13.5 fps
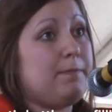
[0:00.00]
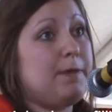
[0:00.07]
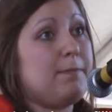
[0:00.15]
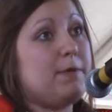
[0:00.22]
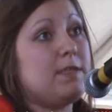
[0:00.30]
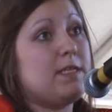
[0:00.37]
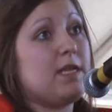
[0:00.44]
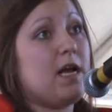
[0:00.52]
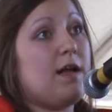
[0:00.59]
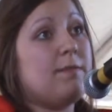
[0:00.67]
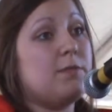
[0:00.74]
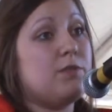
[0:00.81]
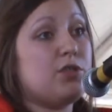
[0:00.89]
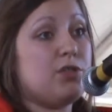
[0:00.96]
people to
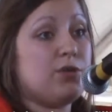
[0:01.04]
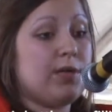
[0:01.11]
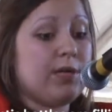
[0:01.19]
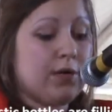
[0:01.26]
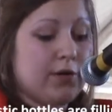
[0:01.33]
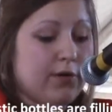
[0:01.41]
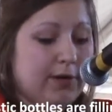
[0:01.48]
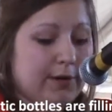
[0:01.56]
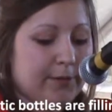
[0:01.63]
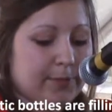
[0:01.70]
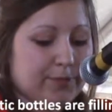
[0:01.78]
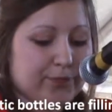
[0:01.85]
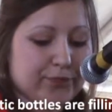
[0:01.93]
come join our group.